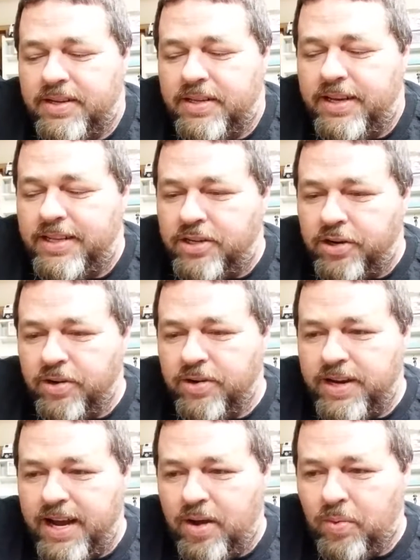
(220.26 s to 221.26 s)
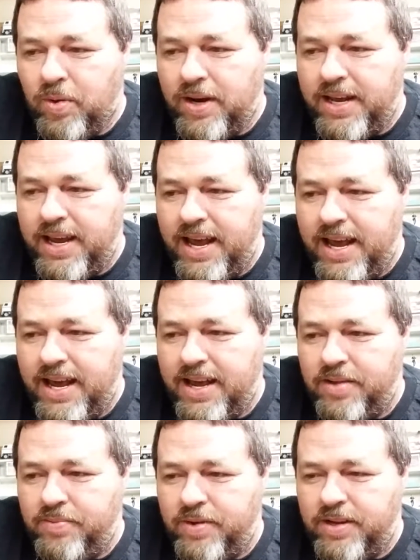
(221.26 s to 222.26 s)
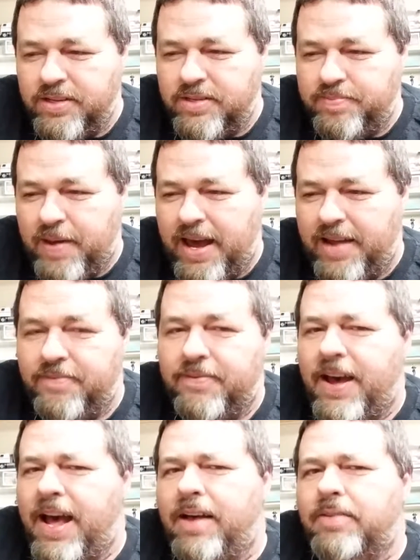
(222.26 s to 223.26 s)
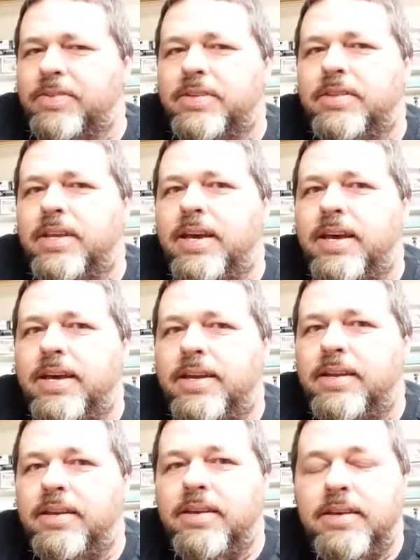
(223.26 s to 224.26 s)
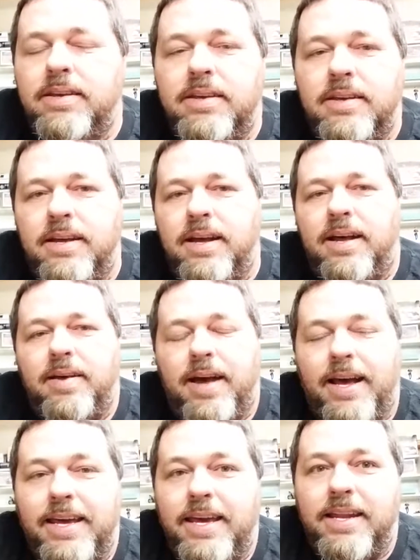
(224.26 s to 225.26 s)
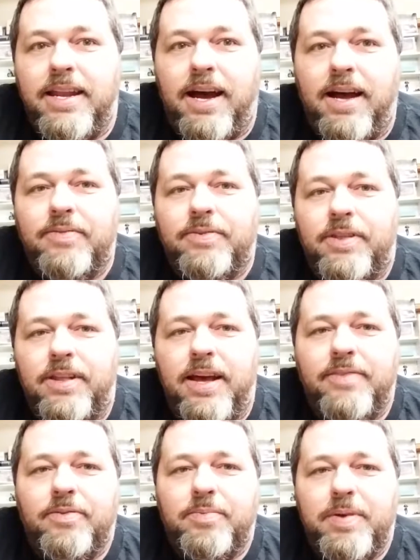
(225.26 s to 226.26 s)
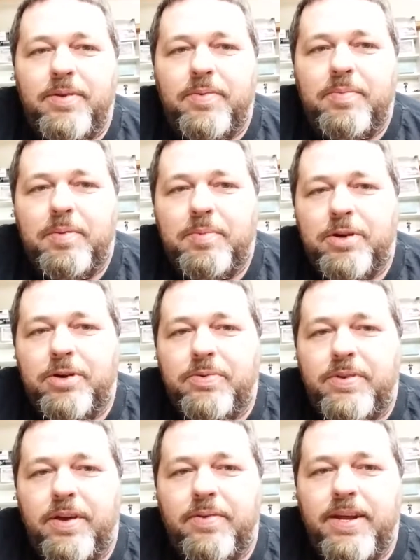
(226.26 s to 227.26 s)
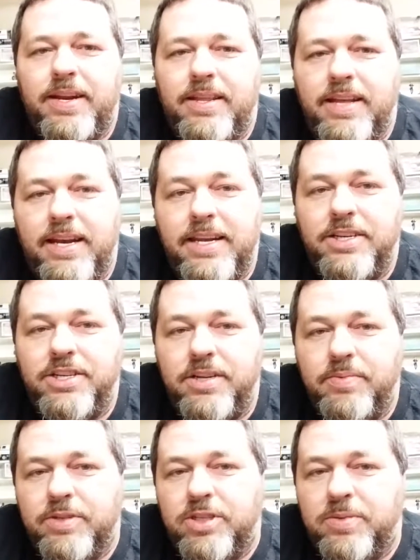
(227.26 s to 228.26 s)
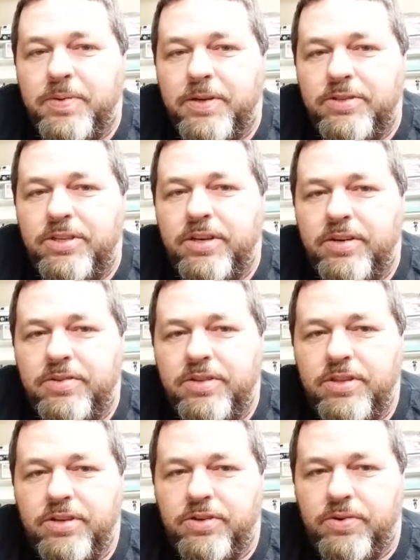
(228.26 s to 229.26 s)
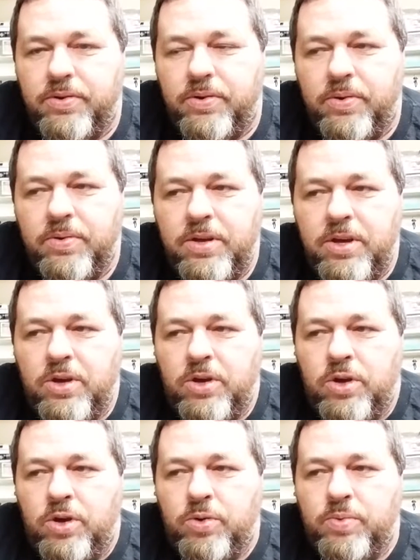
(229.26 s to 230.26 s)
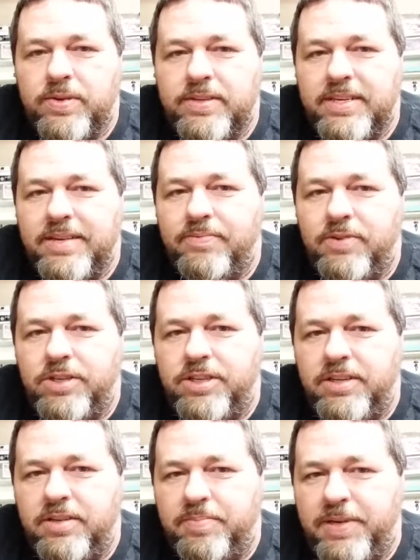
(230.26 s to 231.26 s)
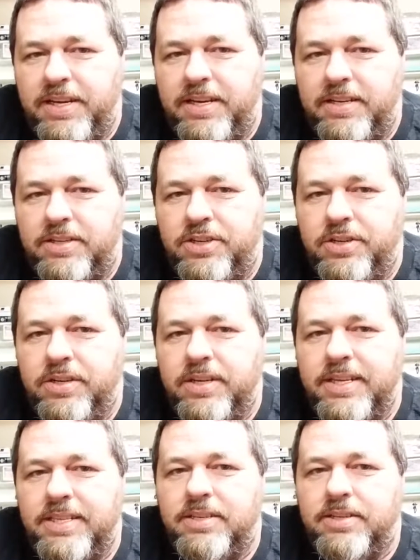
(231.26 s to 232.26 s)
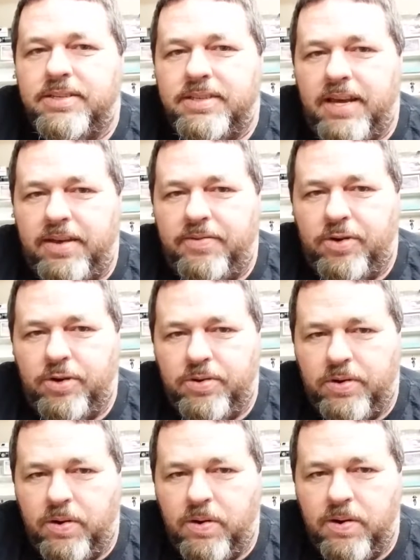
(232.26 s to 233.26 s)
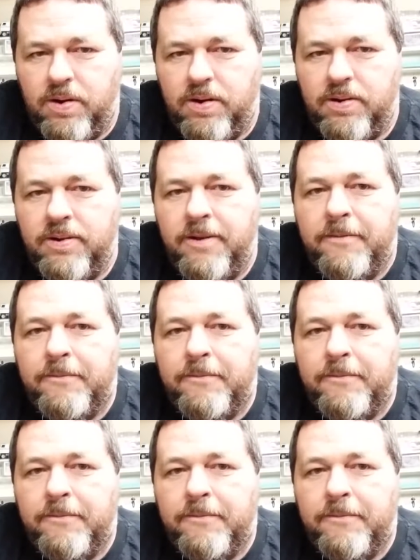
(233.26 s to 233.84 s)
it turned out what it had was bad valves in the head. I cannot for the life of me remember who donated that engine. It was supposed to go to the girl who was in Virginia Beach to save her car.